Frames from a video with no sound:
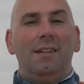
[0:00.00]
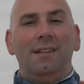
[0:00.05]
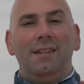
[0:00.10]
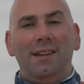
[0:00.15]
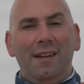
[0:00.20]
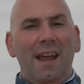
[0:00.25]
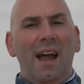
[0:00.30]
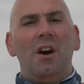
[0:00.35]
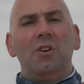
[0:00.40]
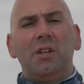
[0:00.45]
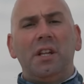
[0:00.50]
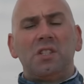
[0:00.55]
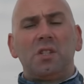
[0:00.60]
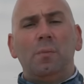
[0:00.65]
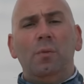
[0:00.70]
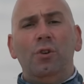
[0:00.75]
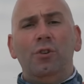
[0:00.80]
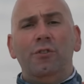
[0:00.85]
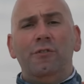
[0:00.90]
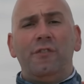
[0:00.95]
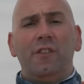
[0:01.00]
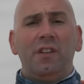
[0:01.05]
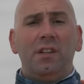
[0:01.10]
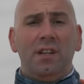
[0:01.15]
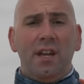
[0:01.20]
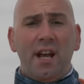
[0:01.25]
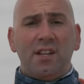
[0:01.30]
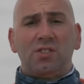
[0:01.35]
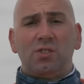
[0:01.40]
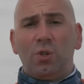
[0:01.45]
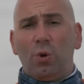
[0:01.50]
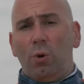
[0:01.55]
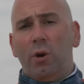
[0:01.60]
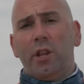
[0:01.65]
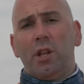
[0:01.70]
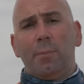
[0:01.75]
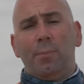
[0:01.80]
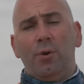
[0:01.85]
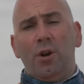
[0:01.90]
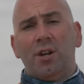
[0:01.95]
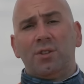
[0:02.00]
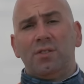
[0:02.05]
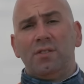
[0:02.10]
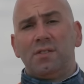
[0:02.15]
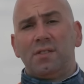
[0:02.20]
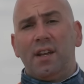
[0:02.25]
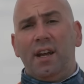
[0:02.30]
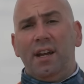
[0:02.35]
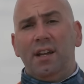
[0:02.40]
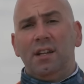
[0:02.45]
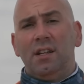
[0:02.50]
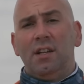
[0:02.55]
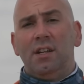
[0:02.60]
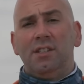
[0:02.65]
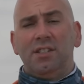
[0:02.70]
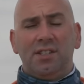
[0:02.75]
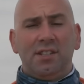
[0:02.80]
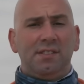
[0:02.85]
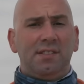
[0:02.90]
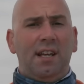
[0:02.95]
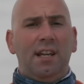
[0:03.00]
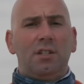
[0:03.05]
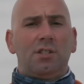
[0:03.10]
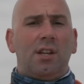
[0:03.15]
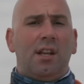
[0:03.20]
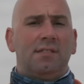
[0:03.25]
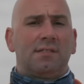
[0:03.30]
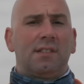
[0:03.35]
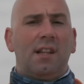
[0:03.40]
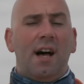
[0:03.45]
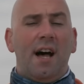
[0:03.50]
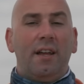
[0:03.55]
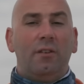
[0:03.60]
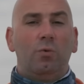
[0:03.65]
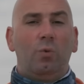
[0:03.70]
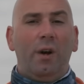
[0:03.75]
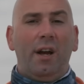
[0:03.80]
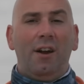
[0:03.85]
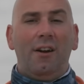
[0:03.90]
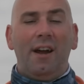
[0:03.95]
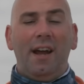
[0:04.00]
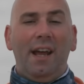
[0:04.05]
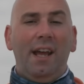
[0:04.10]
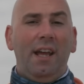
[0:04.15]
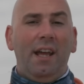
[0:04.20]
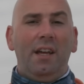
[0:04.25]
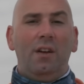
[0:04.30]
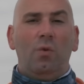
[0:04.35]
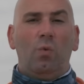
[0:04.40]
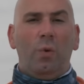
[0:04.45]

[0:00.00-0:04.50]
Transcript: Now let's move next door to the production site to the Sanchez lot, where a